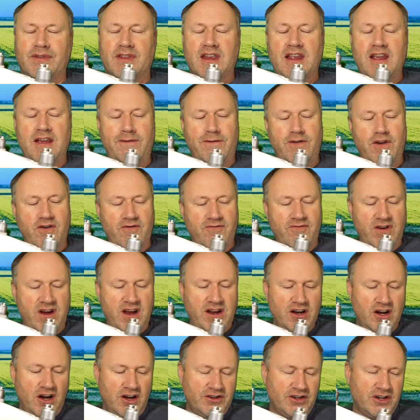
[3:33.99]
If you read
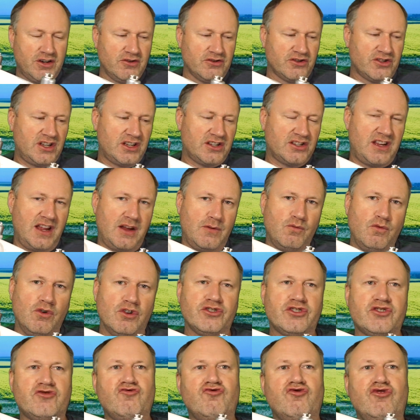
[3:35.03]
Article 16,
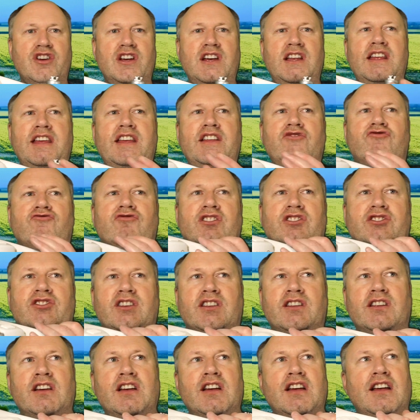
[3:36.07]
what's really interesting,